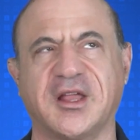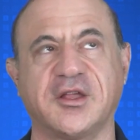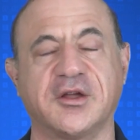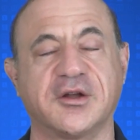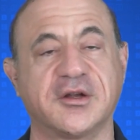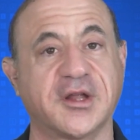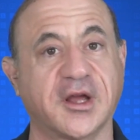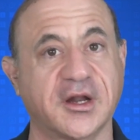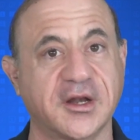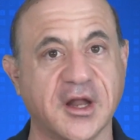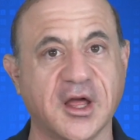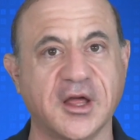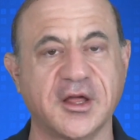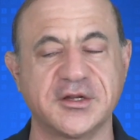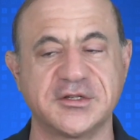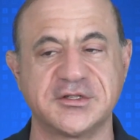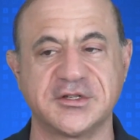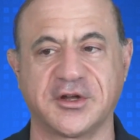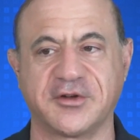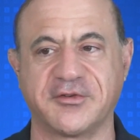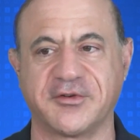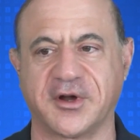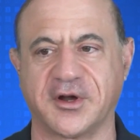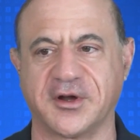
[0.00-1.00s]
in your
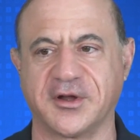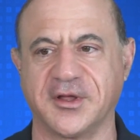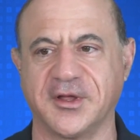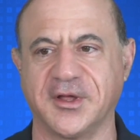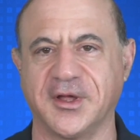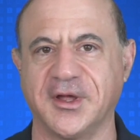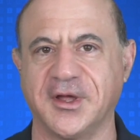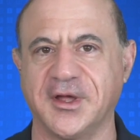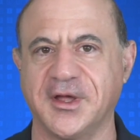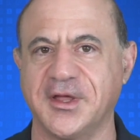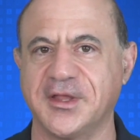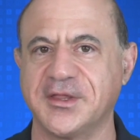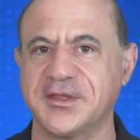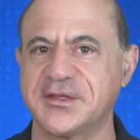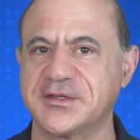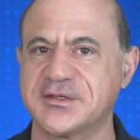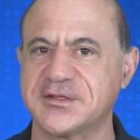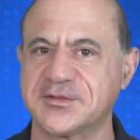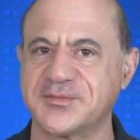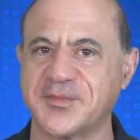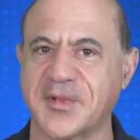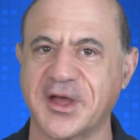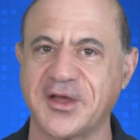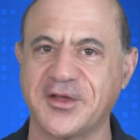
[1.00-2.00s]
technology career.
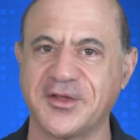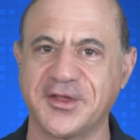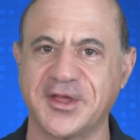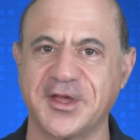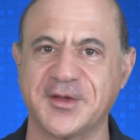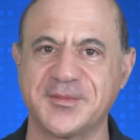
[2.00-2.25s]
This is Michael